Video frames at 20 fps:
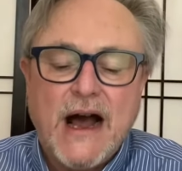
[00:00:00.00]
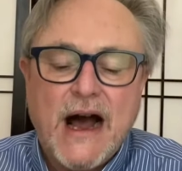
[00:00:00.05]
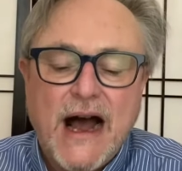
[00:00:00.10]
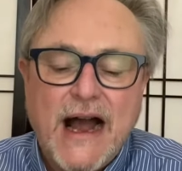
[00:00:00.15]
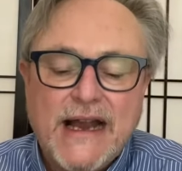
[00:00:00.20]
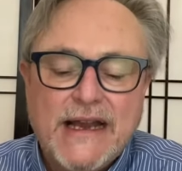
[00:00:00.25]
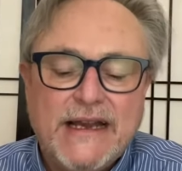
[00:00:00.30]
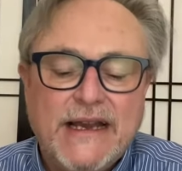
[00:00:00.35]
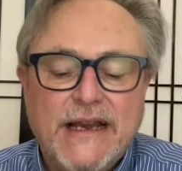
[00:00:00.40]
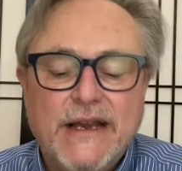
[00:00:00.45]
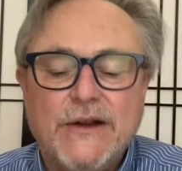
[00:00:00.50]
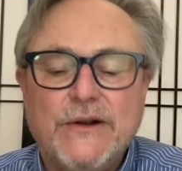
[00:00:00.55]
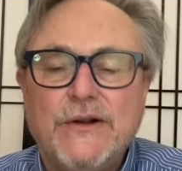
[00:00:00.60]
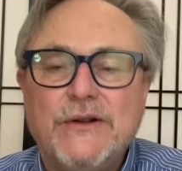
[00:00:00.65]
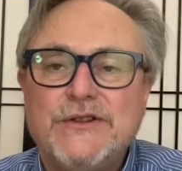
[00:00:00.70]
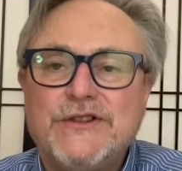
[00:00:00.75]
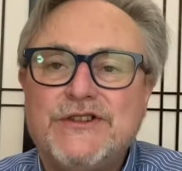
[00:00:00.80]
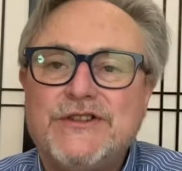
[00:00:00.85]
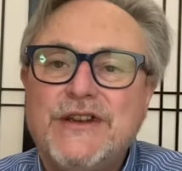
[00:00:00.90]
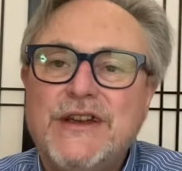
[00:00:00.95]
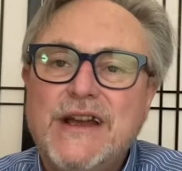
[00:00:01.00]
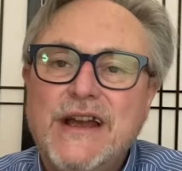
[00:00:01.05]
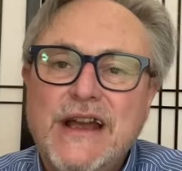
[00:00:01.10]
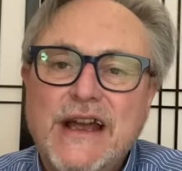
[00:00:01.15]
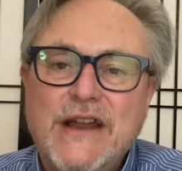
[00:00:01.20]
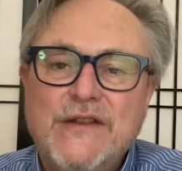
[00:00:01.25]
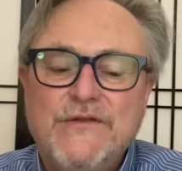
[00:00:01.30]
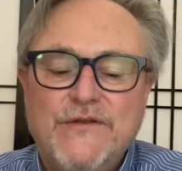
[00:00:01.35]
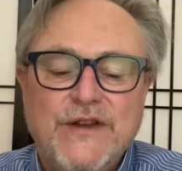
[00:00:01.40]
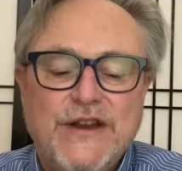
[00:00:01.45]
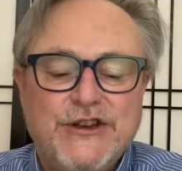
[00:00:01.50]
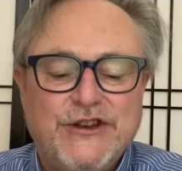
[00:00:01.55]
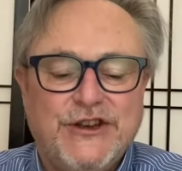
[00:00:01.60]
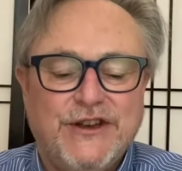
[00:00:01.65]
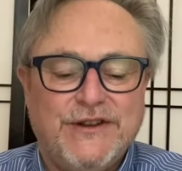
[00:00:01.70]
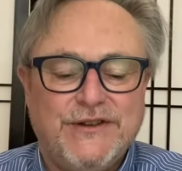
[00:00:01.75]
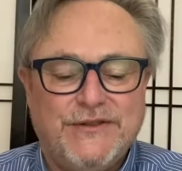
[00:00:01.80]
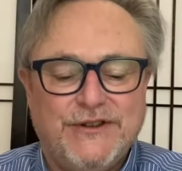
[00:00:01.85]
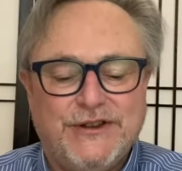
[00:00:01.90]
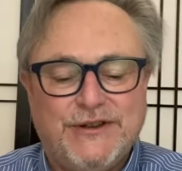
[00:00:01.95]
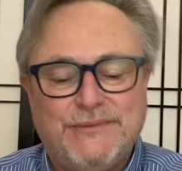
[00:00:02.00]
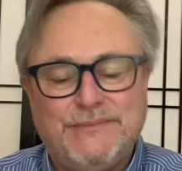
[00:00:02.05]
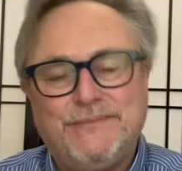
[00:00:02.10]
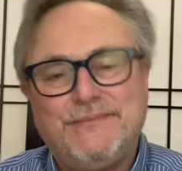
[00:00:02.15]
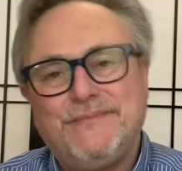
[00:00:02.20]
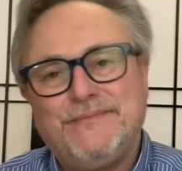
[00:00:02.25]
ideals, and visions."